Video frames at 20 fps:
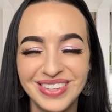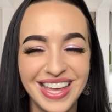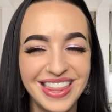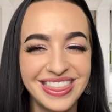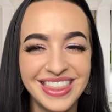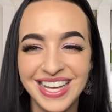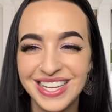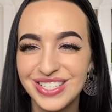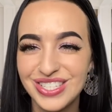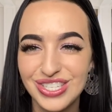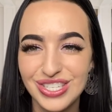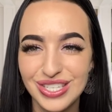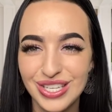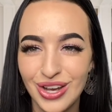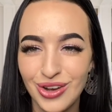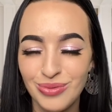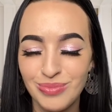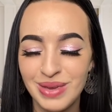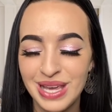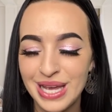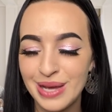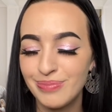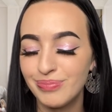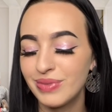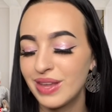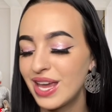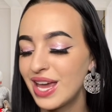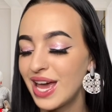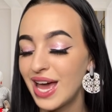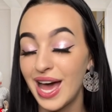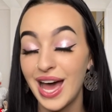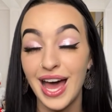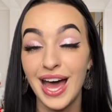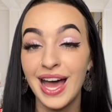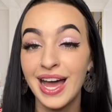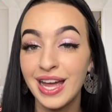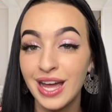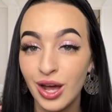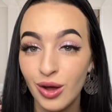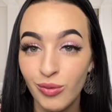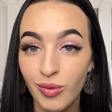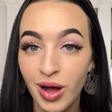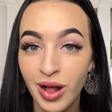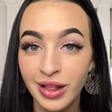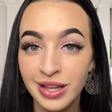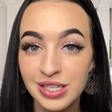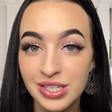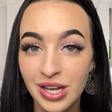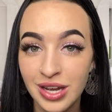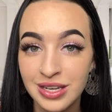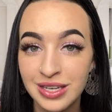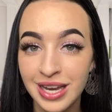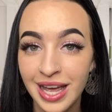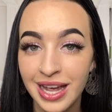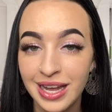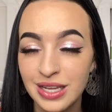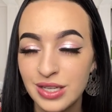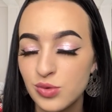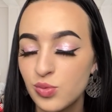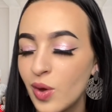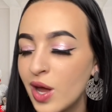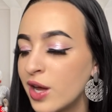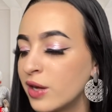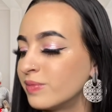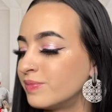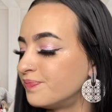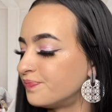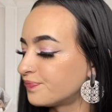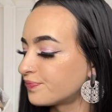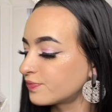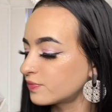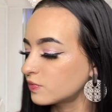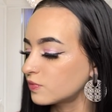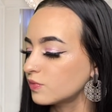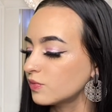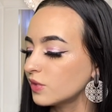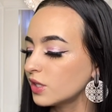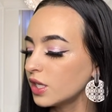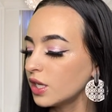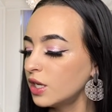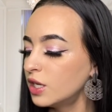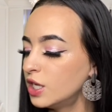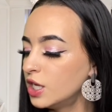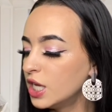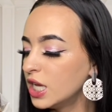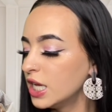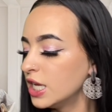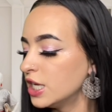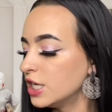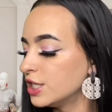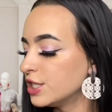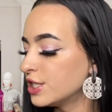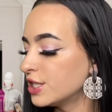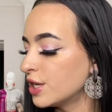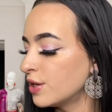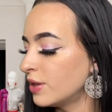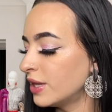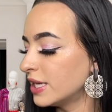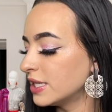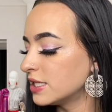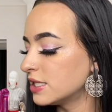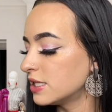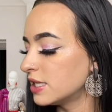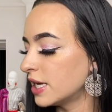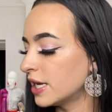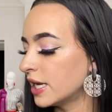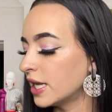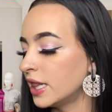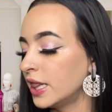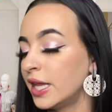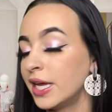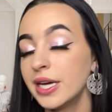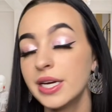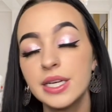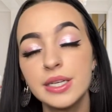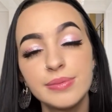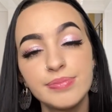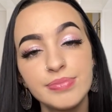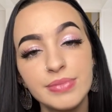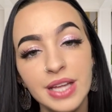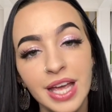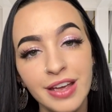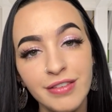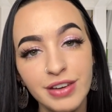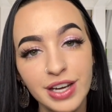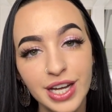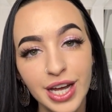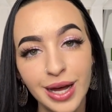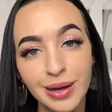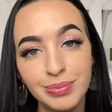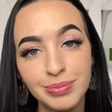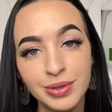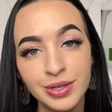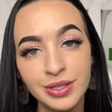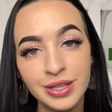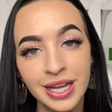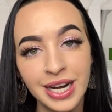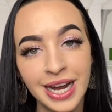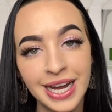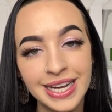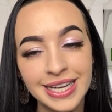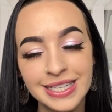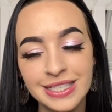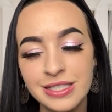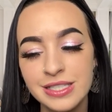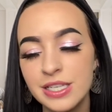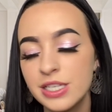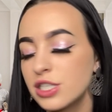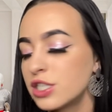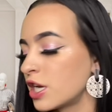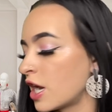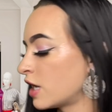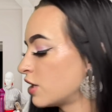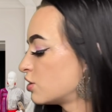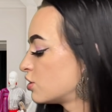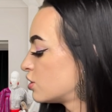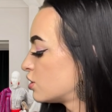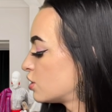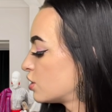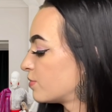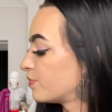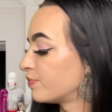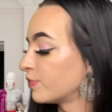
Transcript: That's so me. I got wallets on deck as well. So let's take a look. I have a couple that I can suggest.